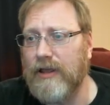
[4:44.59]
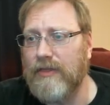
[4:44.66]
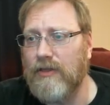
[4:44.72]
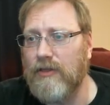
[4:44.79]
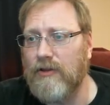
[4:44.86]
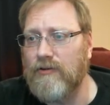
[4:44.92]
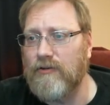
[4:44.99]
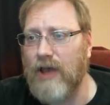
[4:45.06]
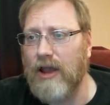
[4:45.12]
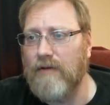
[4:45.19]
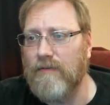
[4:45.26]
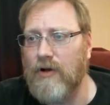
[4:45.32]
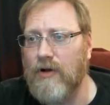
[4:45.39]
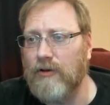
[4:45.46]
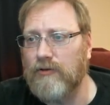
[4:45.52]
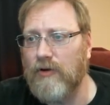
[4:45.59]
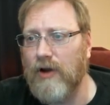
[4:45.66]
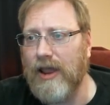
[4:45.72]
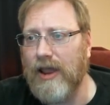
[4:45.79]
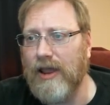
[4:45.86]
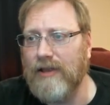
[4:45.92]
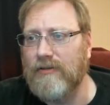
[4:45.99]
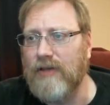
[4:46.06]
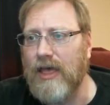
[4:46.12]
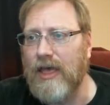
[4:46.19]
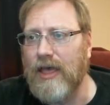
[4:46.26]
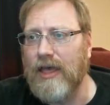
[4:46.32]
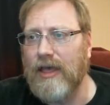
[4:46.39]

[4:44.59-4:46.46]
And then the jack of all trades